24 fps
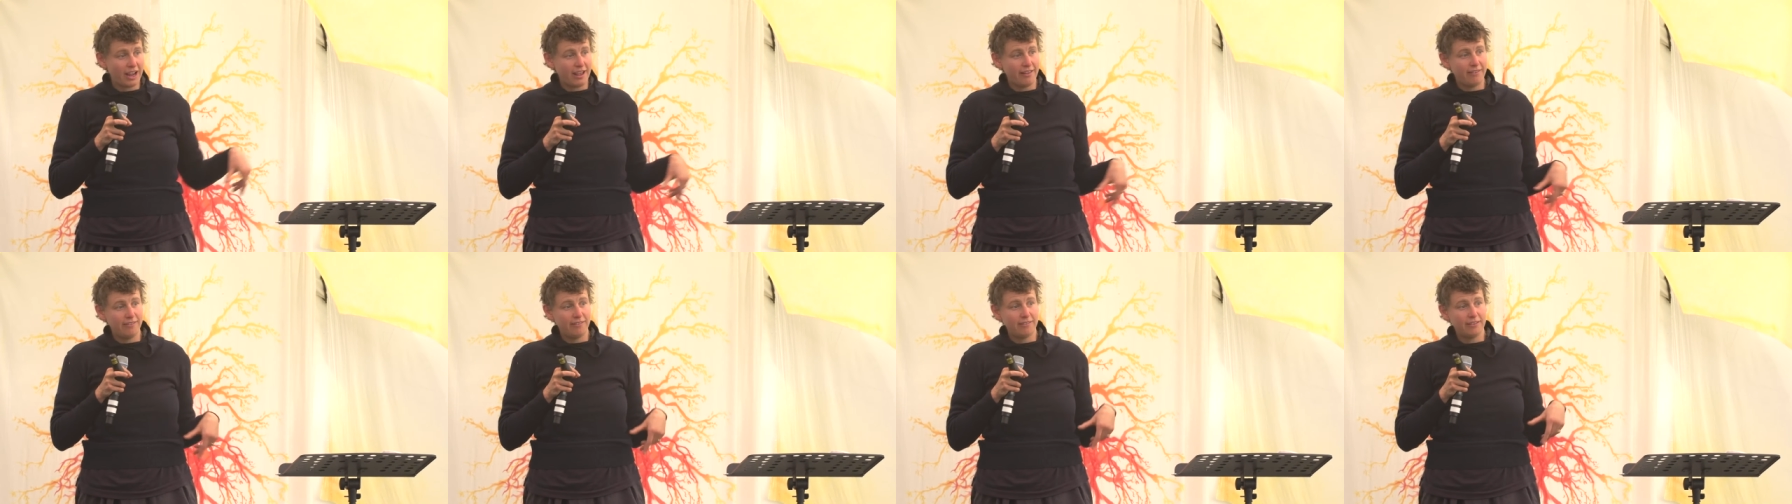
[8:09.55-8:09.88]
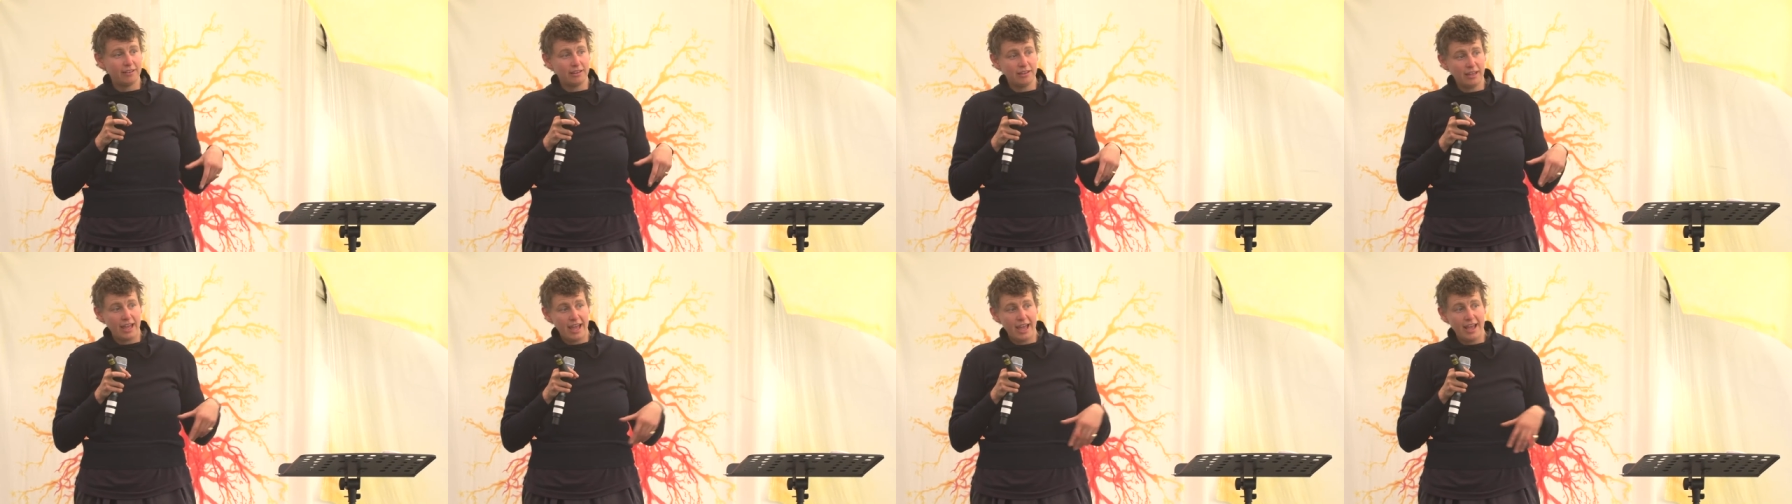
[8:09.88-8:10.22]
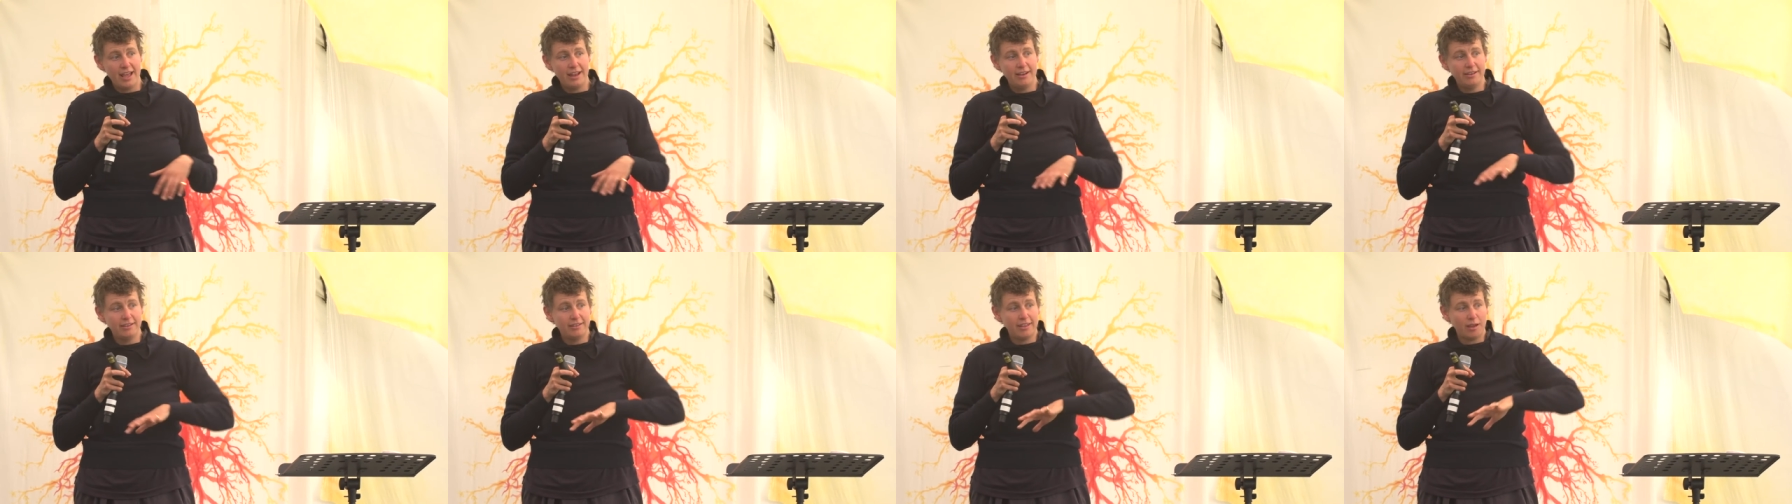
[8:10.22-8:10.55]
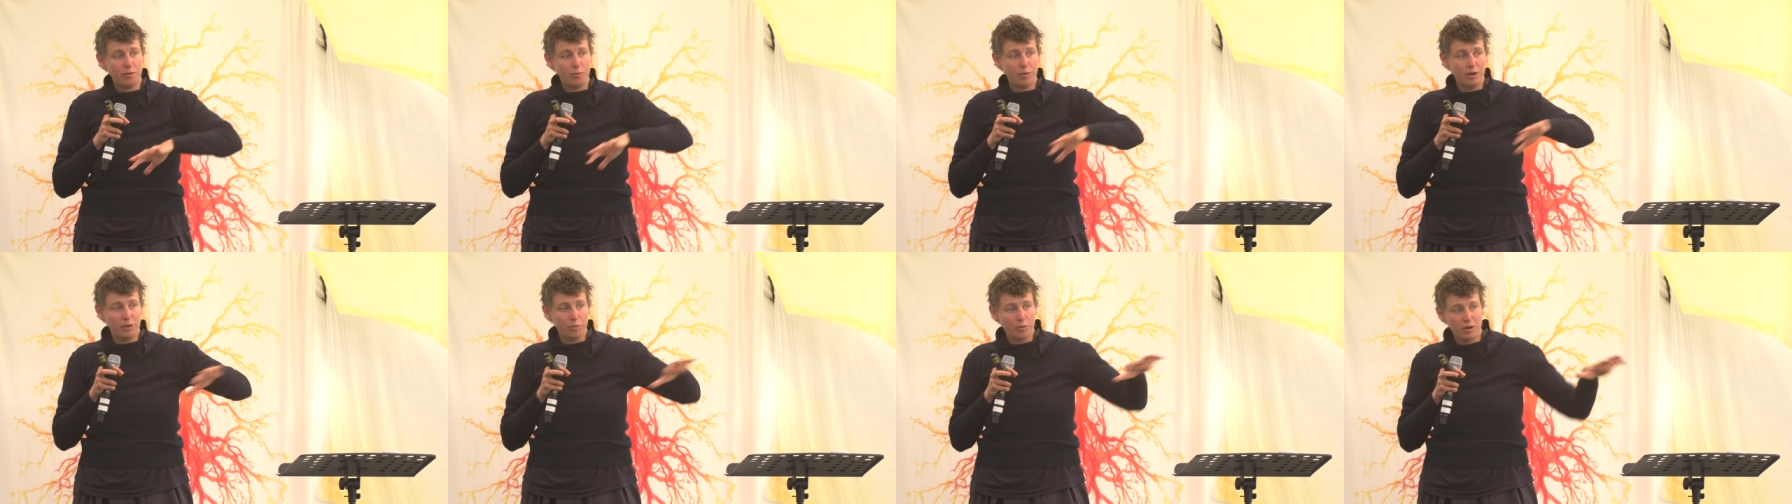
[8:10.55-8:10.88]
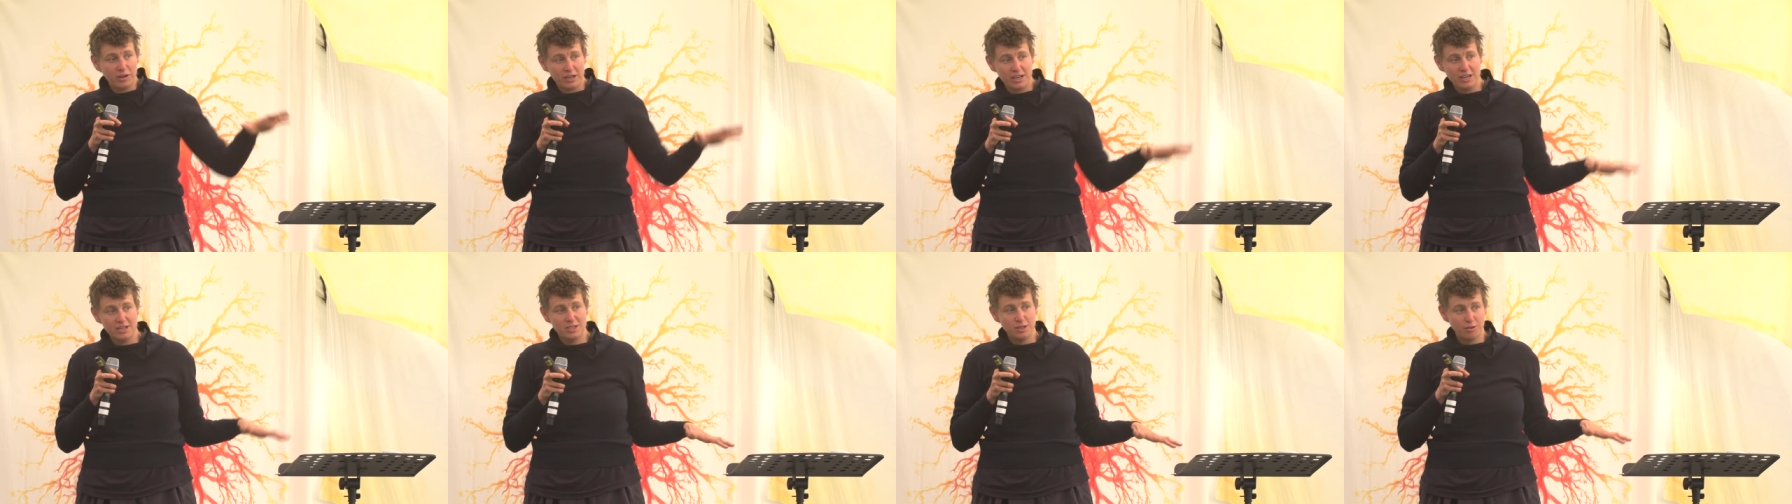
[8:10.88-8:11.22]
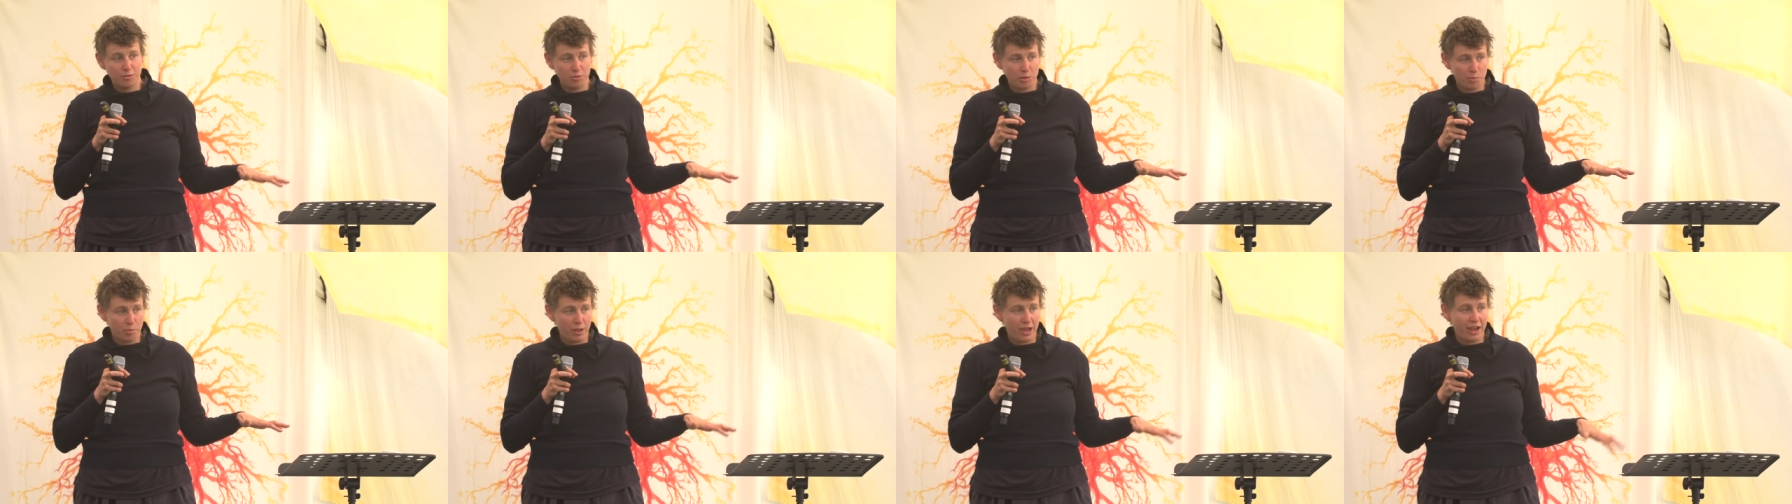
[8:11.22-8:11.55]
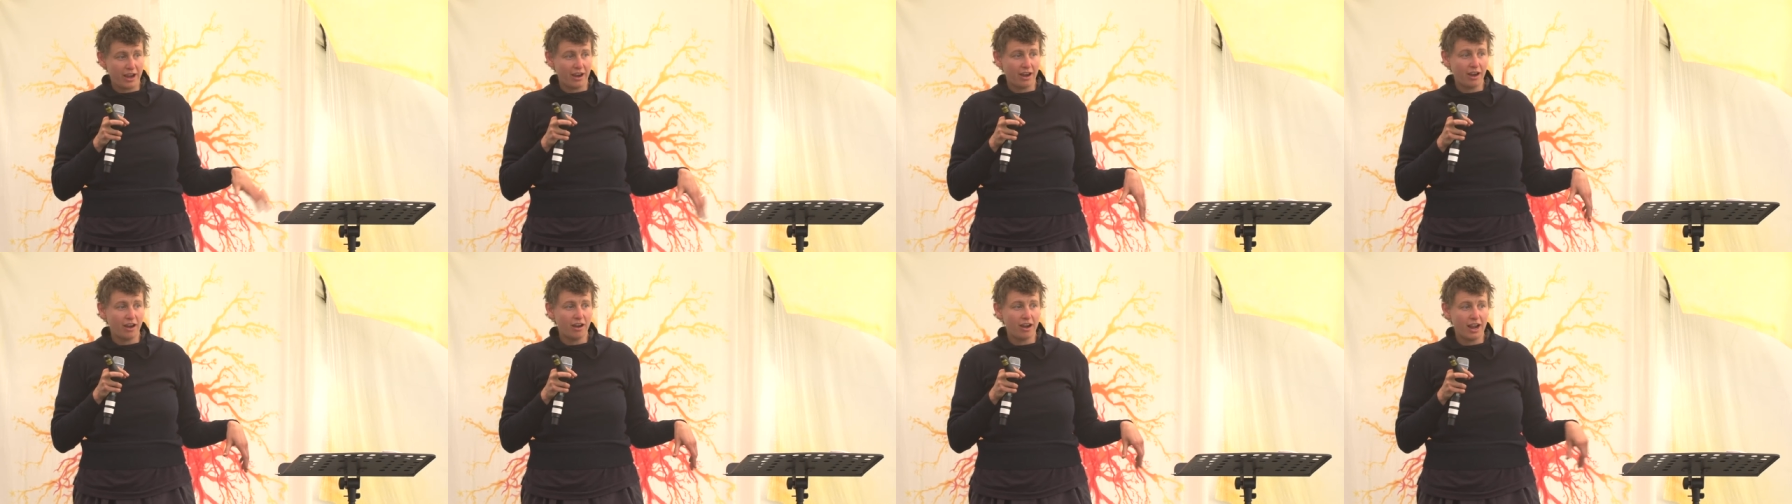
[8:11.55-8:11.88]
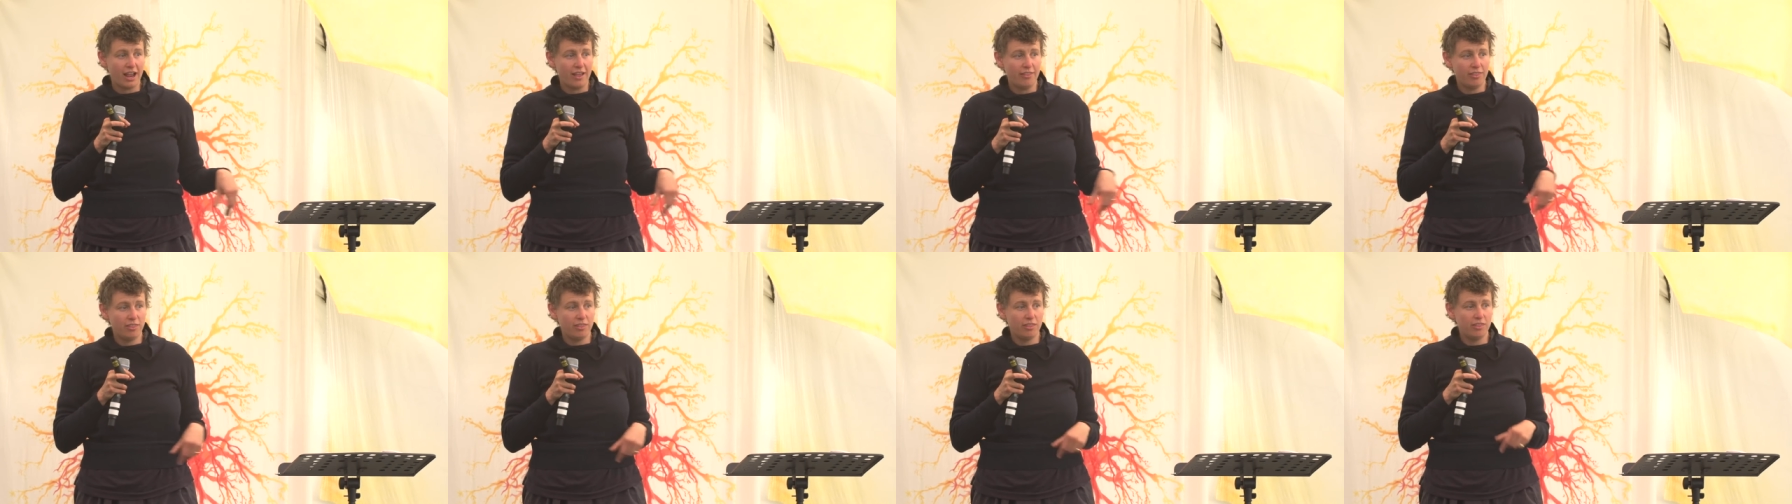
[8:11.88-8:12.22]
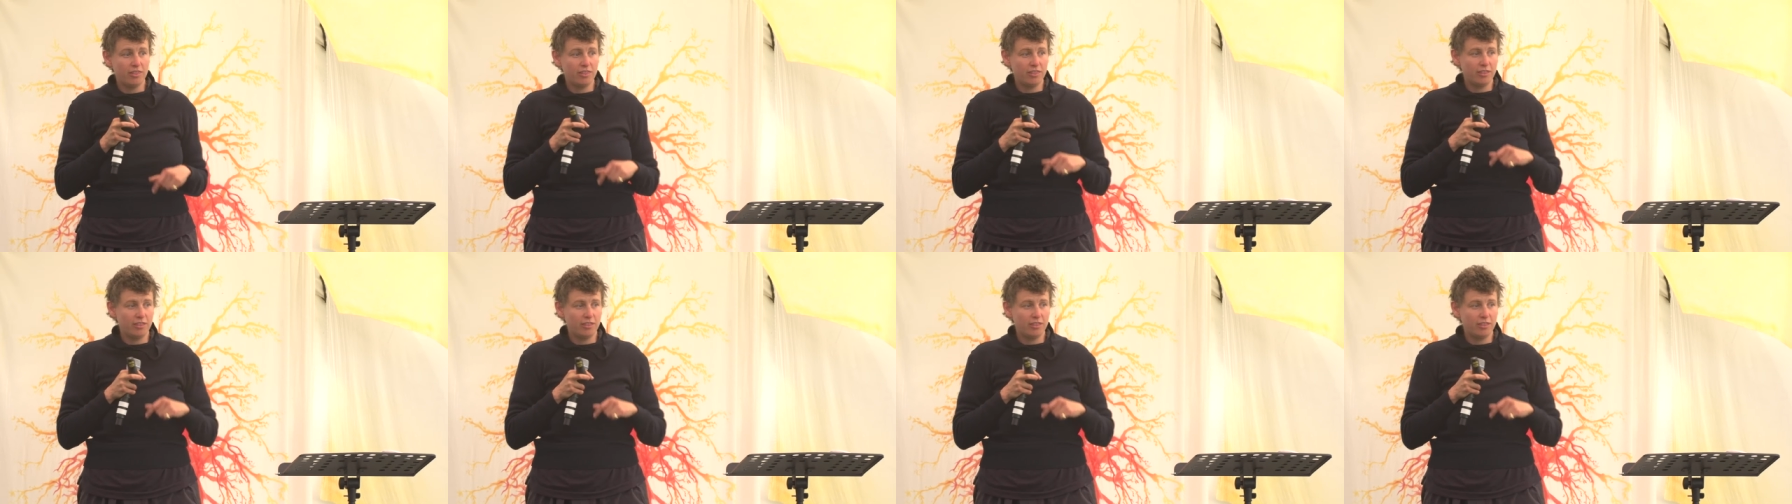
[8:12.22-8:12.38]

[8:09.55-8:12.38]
and the land that we're working to repair and